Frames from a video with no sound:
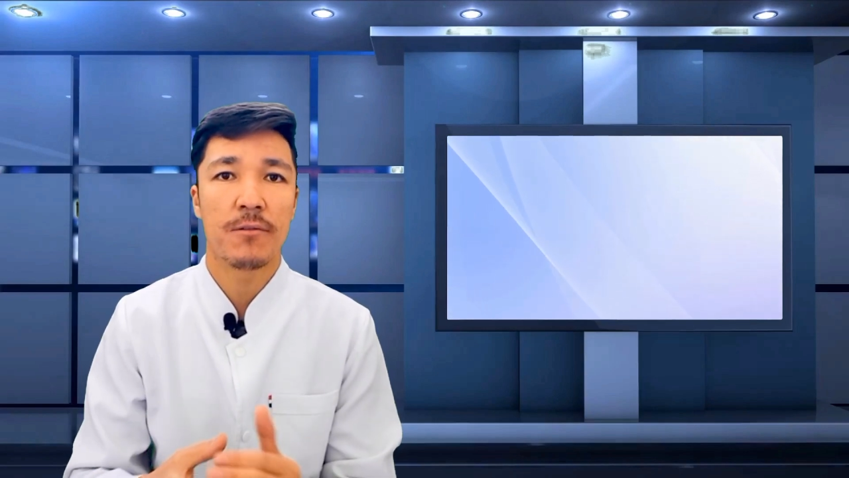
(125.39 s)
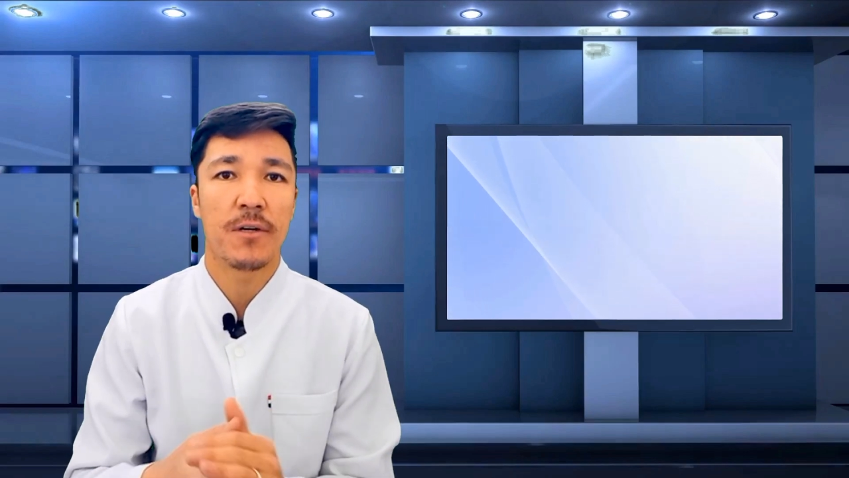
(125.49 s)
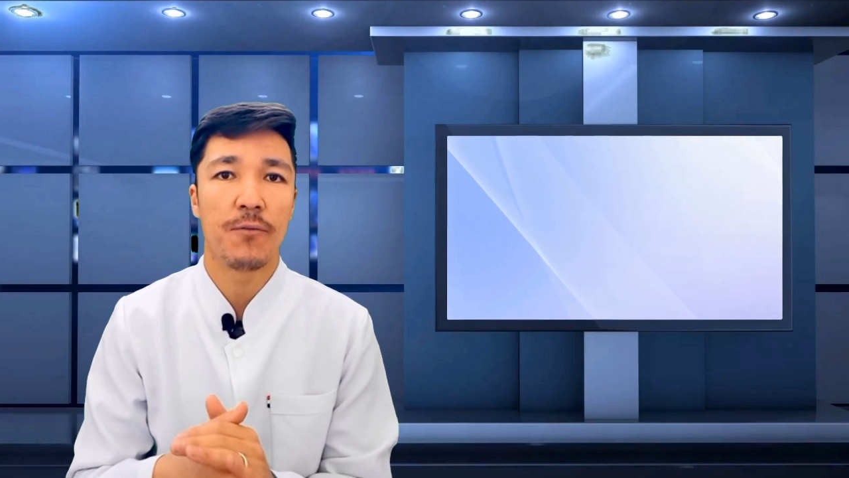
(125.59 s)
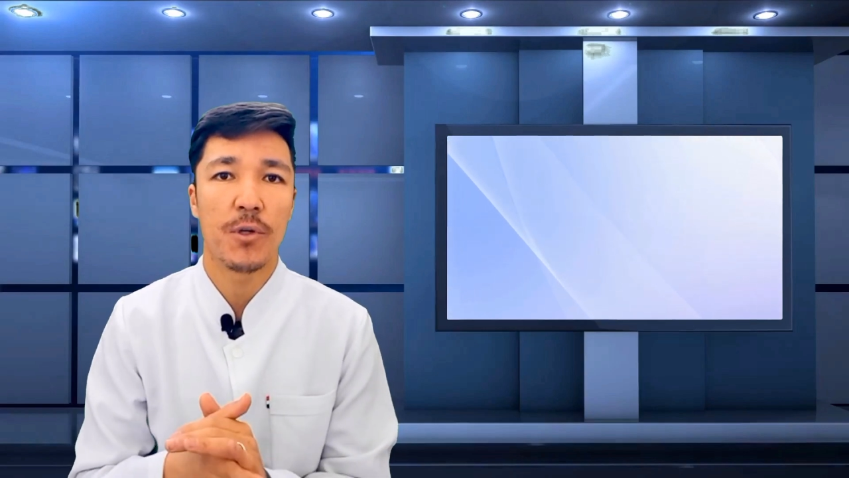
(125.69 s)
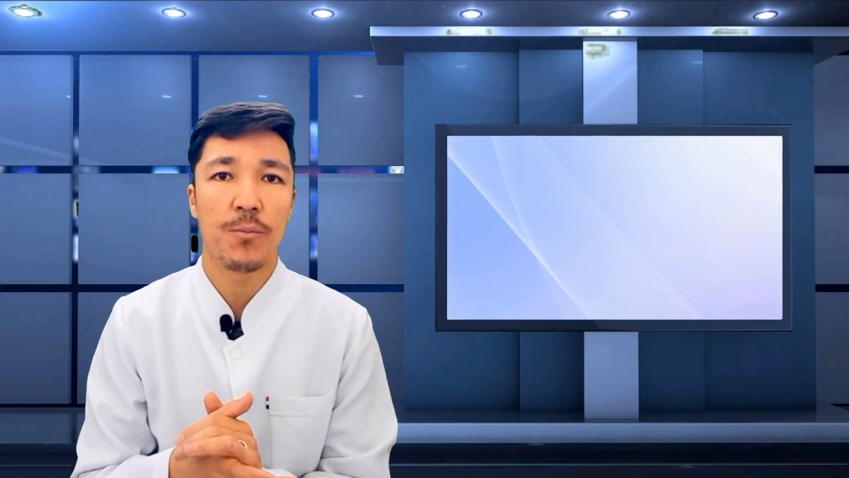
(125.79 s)

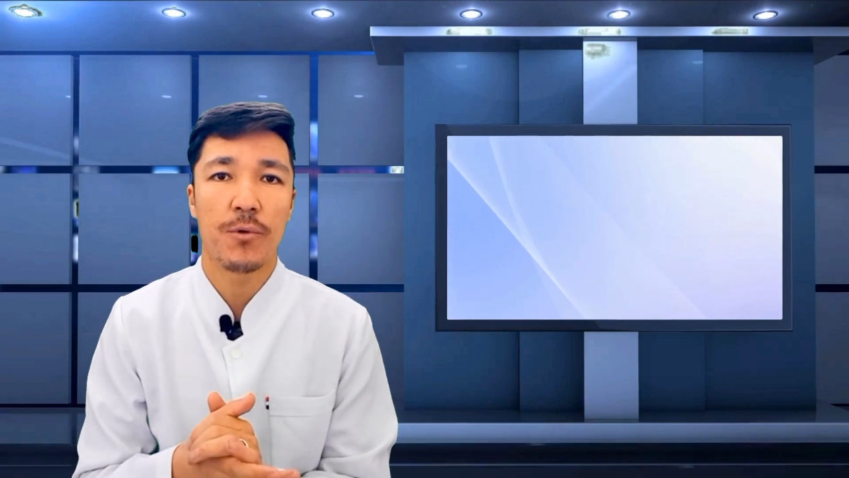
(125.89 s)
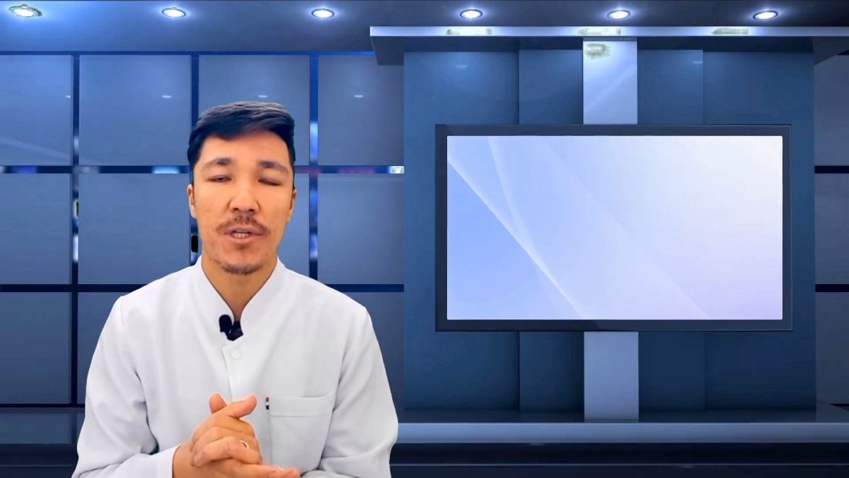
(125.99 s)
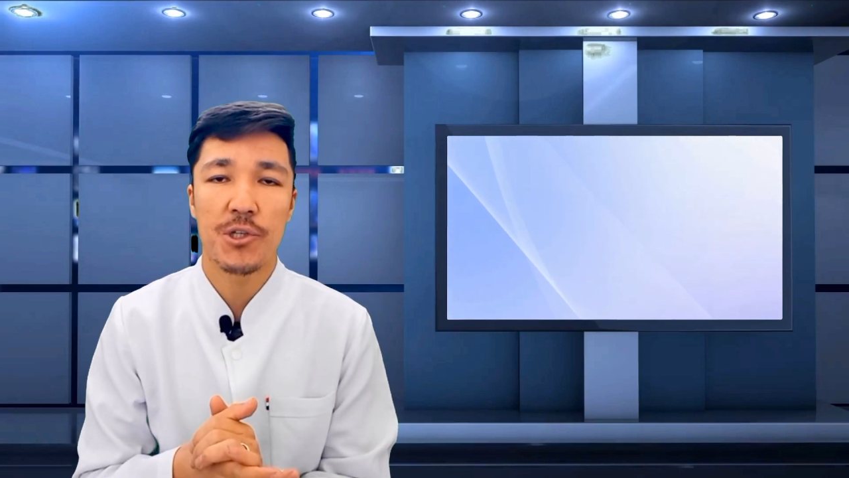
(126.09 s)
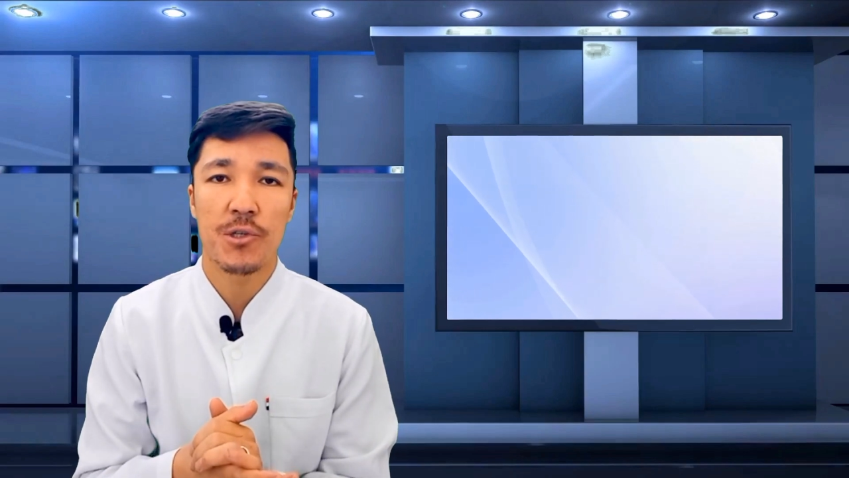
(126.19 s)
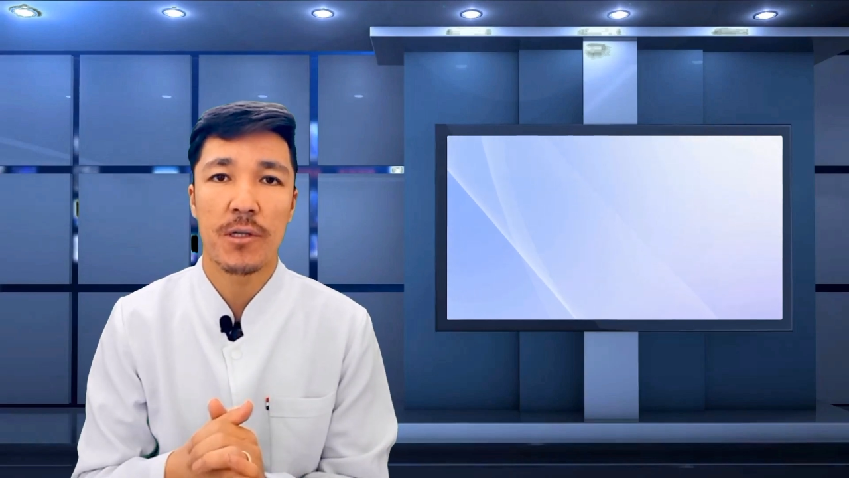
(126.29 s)
to avoid
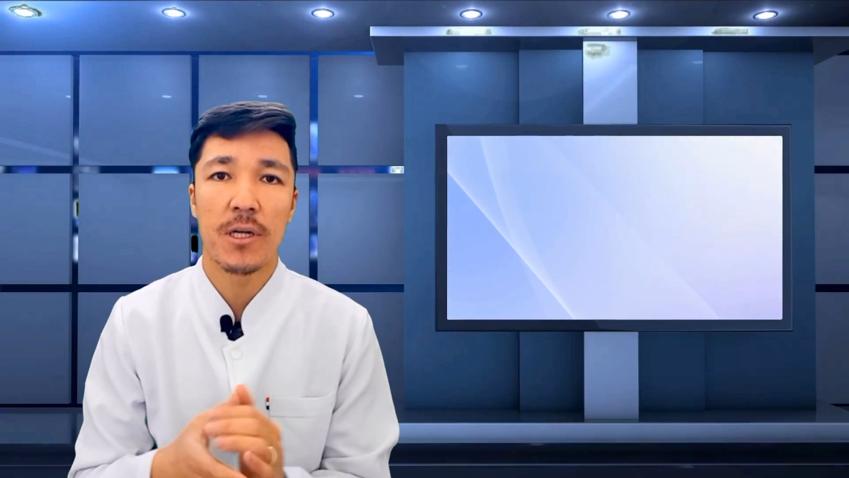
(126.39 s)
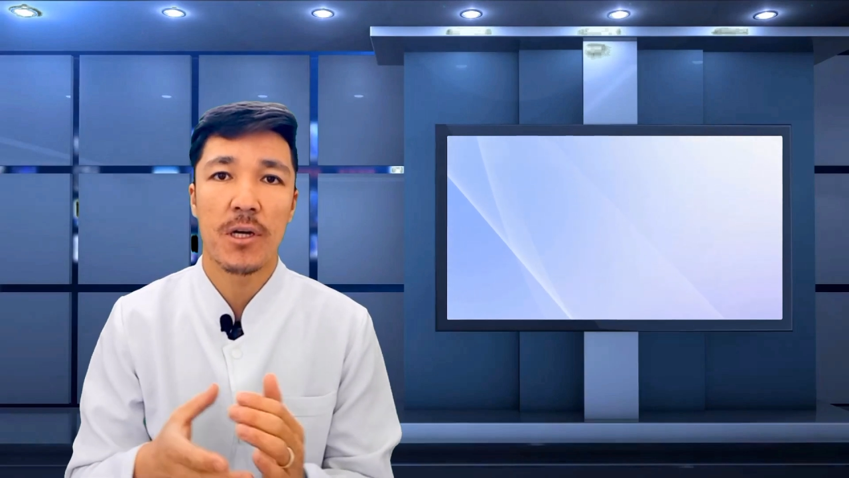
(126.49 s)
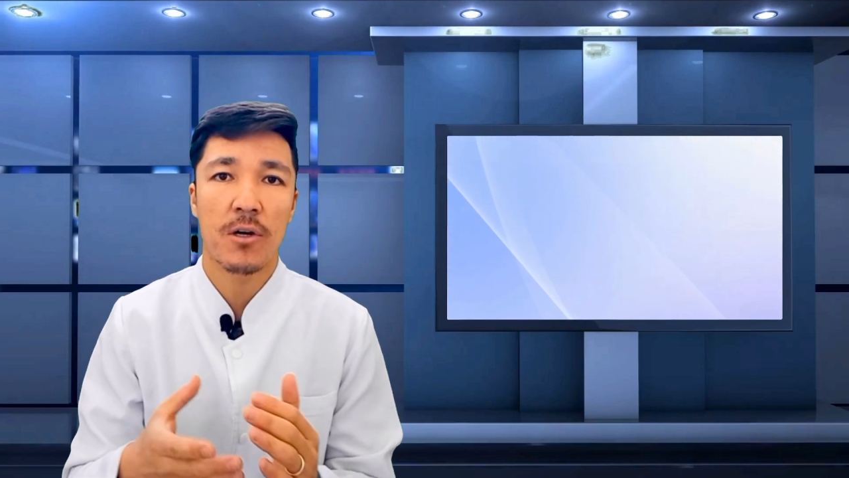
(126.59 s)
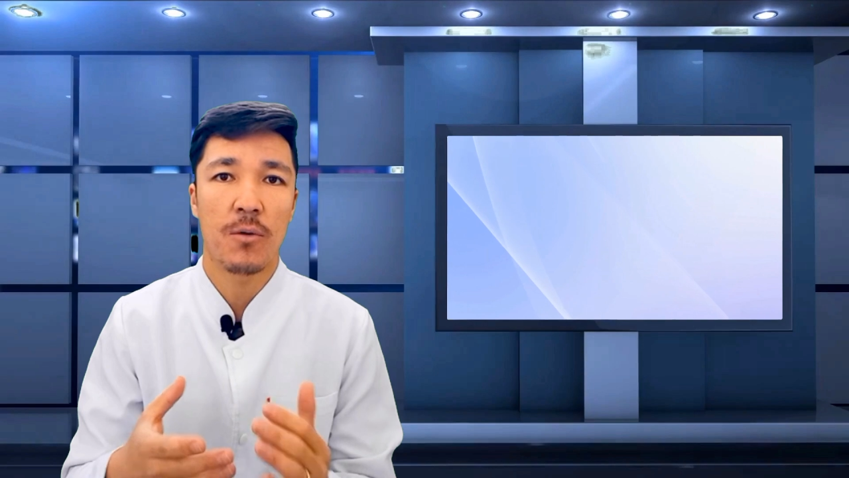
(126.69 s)
potential